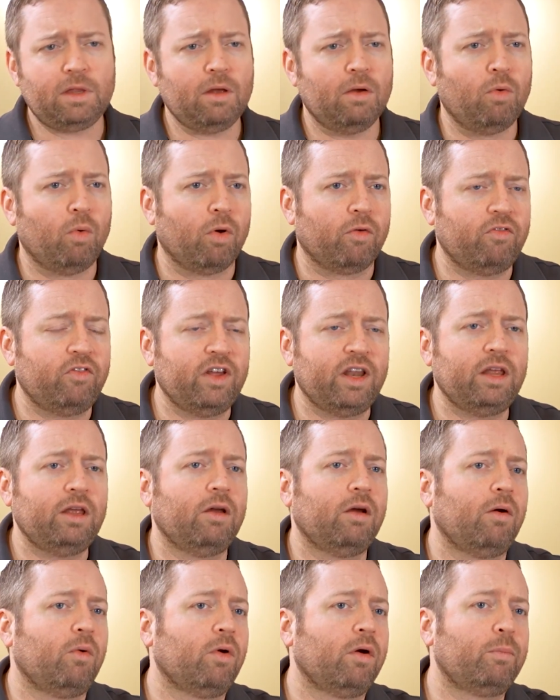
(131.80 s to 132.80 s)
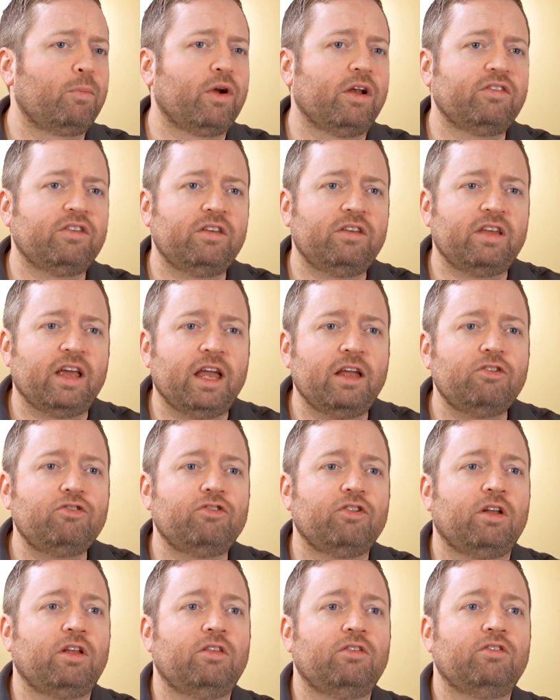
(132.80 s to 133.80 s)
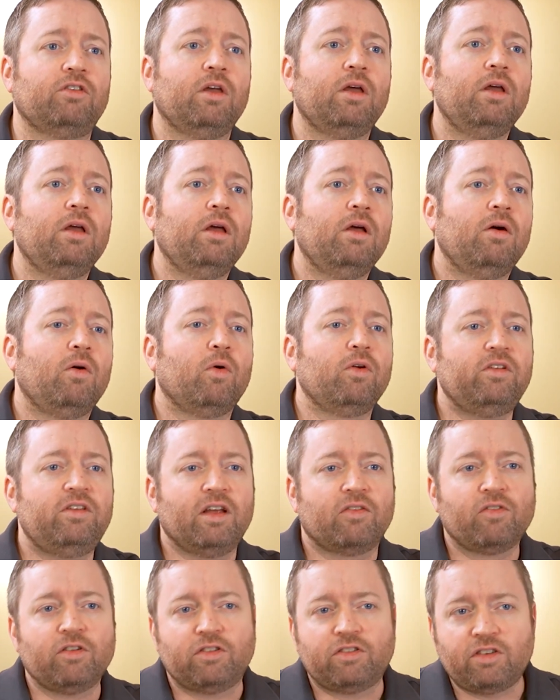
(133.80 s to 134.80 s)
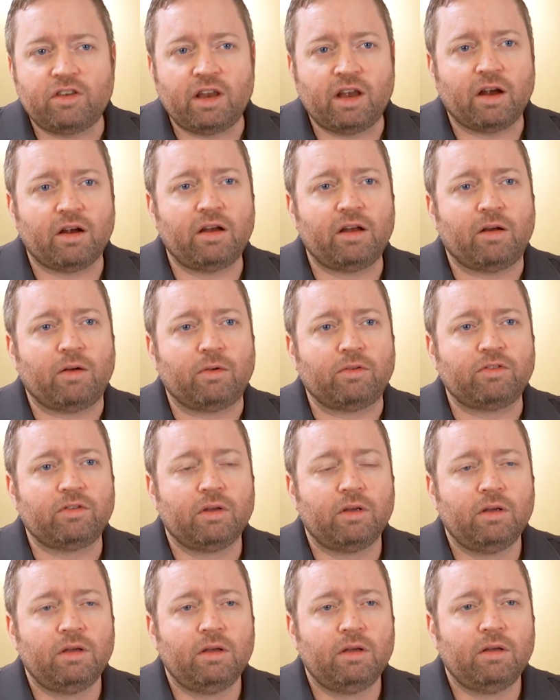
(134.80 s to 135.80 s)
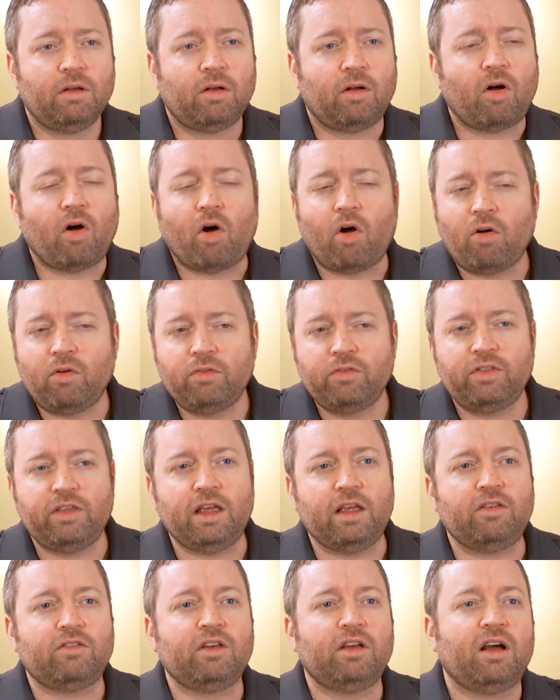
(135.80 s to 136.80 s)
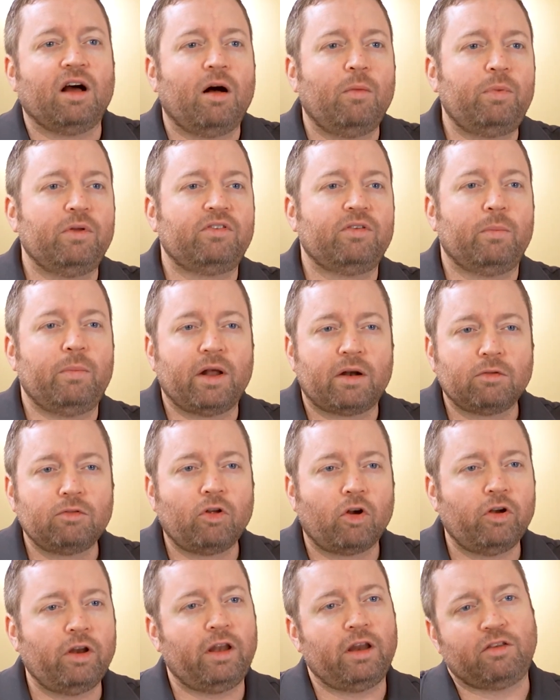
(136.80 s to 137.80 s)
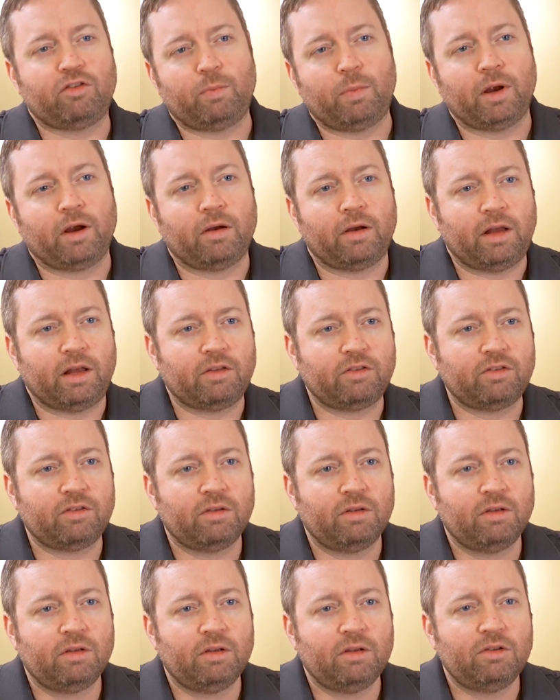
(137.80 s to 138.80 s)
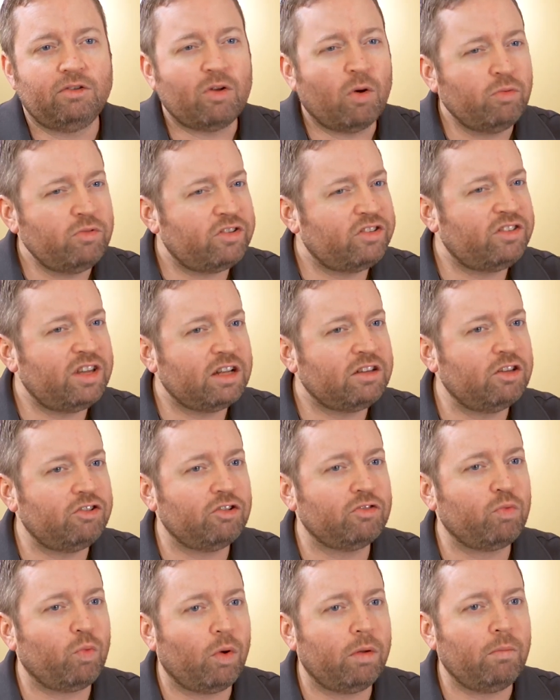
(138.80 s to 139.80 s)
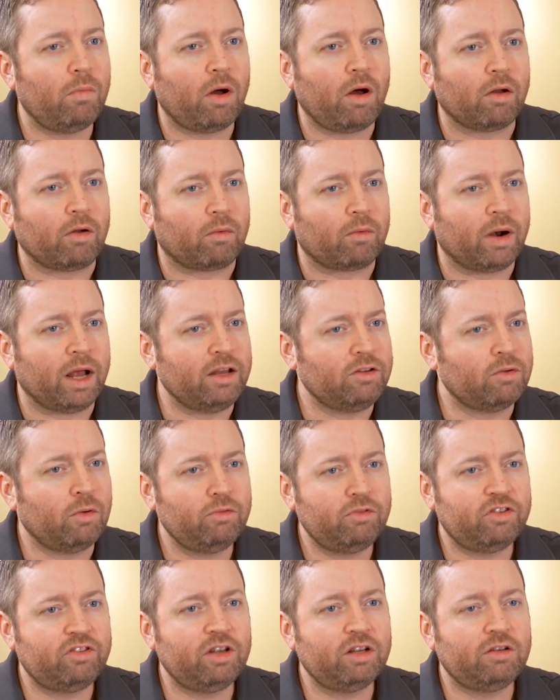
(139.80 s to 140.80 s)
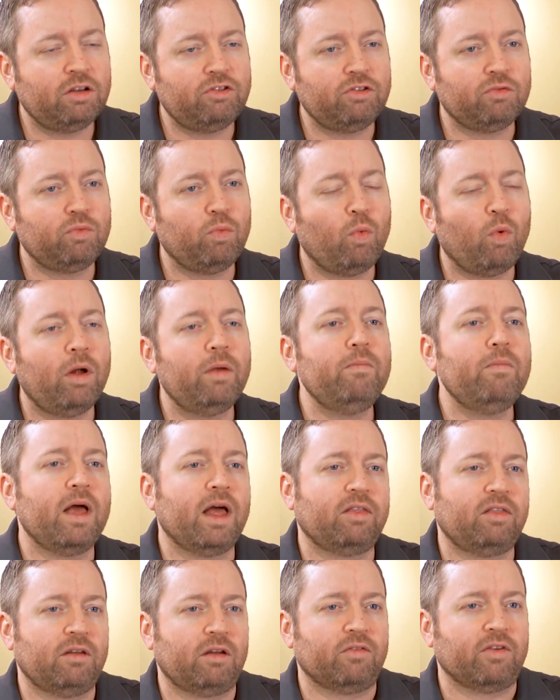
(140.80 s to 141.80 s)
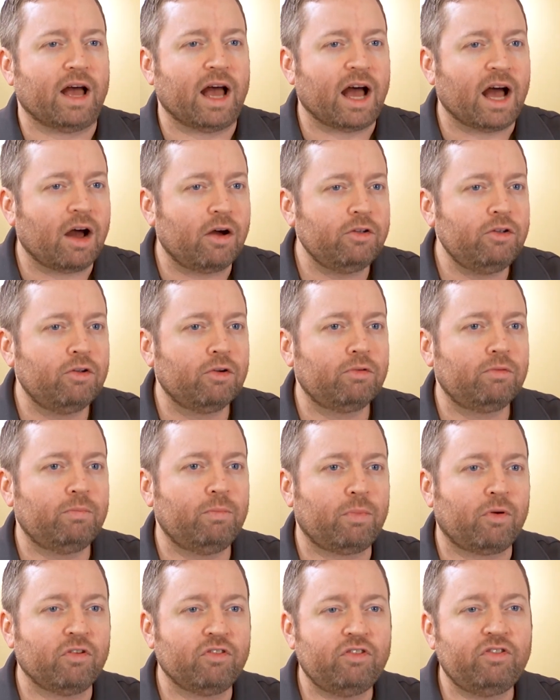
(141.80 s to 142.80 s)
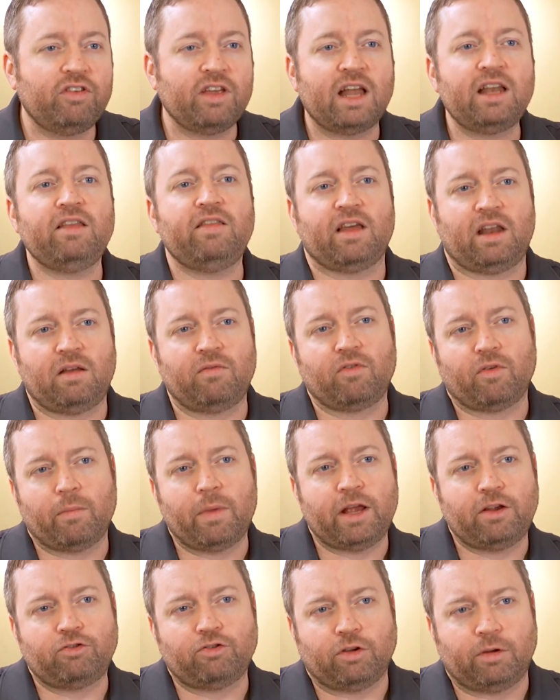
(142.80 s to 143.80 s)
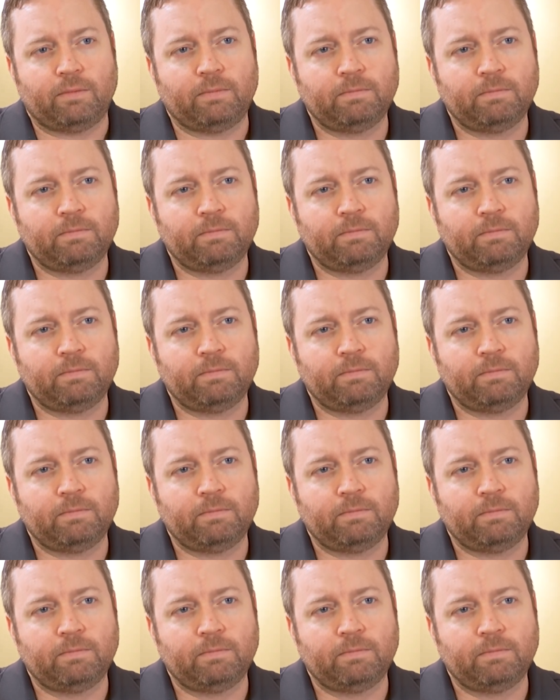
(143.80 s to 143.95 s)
or video or presentations or different scenarios. All of these encompass a better learning experience. Don't stick to just one model, right? Don't stick to just one method of how you're presenting that information.